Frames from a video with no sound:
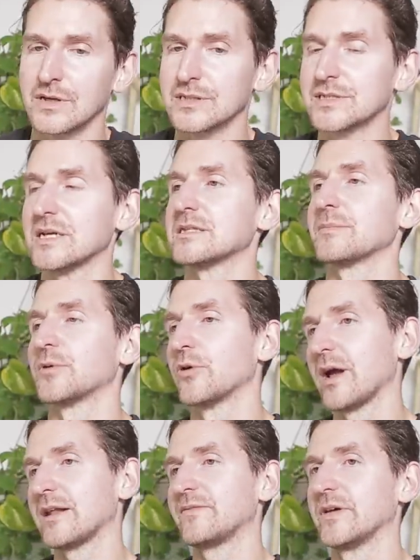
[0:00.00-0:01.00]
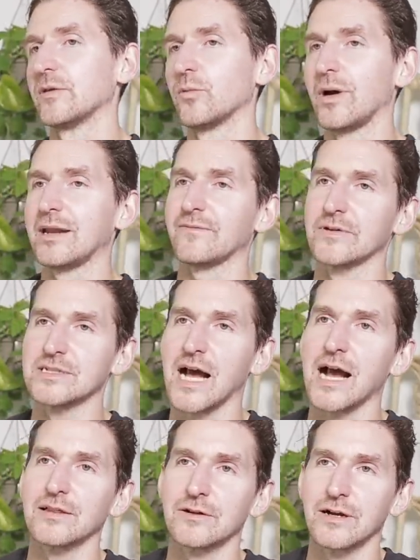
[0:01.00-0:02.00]
sets up Granville waiting for
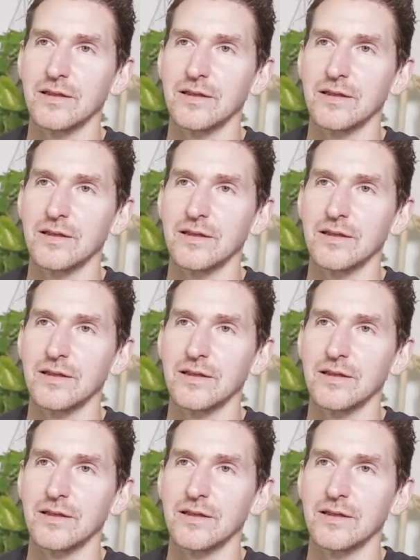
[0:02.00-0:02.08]
Tyler